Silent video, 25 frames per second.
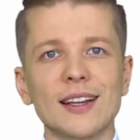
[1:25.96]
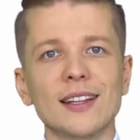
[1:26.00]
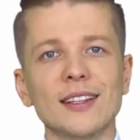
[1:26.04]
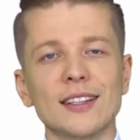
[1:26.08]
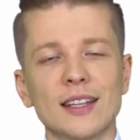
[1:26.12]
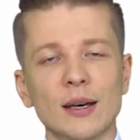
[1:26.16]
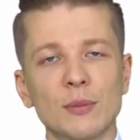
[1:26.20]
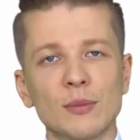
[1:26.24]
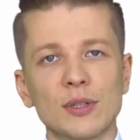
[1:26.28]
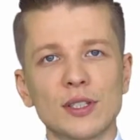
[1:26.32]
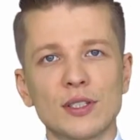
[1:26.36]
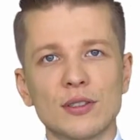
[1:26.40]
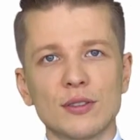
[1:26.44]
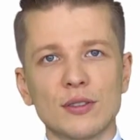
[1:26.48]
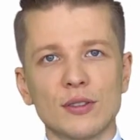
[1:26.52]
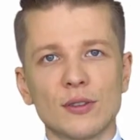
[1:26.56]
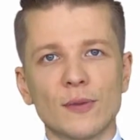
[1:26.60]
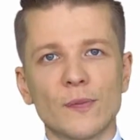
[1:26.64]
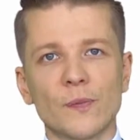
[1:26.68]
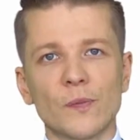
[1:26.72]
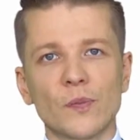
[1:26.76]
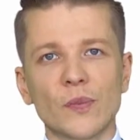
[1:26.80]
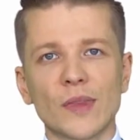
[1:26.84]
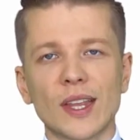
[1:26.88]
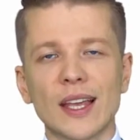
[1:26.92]
Number 2.
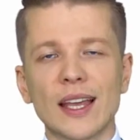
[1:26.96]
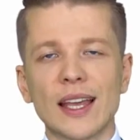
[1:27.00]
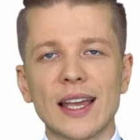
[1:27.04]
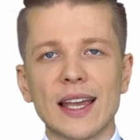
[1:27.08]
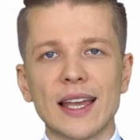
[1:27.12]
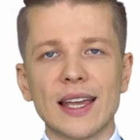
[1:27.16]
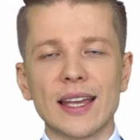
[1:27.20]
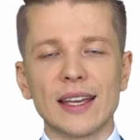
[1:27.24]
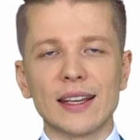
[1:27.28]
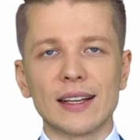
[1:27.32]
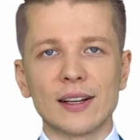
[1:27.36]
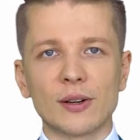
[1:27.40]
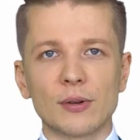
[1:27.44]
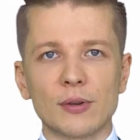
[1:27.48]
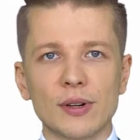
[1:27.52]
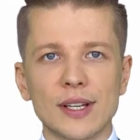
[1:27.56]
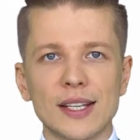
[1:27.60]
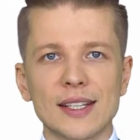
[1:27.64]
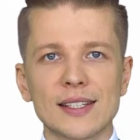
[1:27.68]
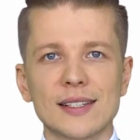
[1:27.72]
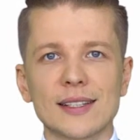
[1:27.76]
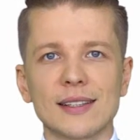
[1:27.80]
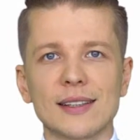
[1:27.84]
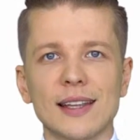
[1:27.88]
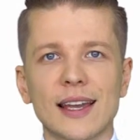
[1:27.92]

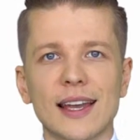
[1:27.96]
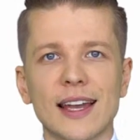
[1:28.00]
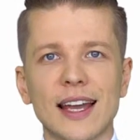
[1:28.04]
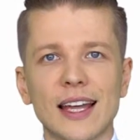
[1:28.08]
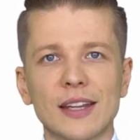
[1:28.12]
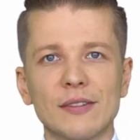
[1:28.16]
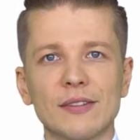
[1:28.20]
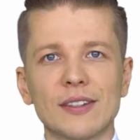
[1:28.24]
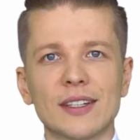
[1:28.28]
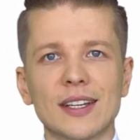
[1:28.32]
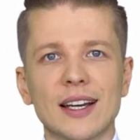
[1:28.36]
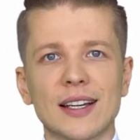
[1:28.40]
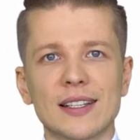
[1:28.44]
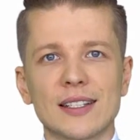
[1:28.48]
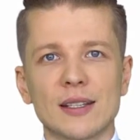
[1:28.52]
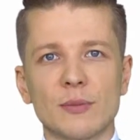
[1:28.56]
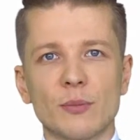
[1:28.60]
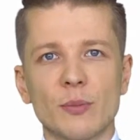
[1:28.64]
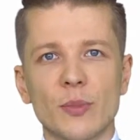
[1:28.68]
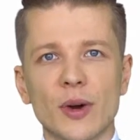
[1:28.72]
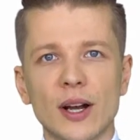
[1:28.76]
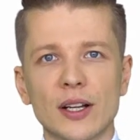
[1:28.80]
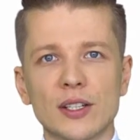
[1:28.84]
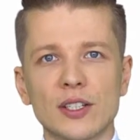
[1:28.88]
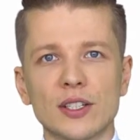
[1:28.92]
Increase the advertising
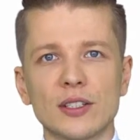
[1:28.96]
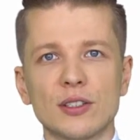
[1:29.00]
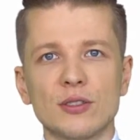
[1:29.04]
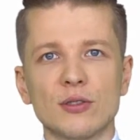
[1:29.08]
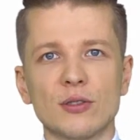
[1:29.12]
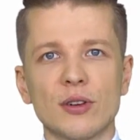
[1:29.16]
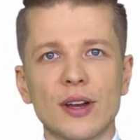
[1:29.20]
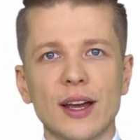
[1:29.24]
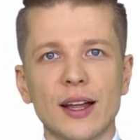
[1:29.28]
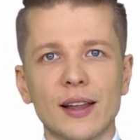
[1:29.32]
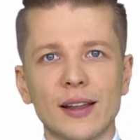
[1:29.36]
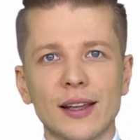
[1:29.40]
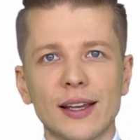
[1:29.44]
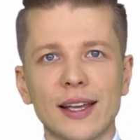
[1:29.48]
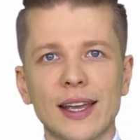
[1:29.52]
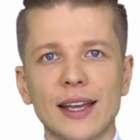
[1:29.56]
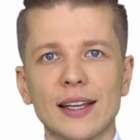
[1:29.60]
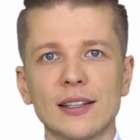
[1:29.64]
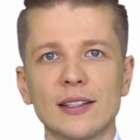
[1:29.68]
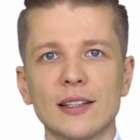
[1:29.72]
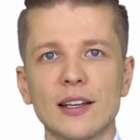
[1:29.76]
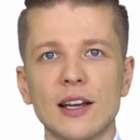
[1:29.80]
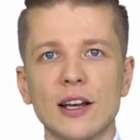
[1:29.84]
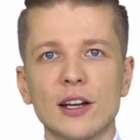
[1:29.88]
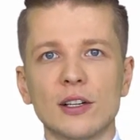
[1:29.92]
budget you
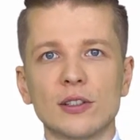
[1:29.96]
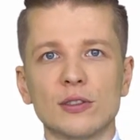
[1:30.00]
allocate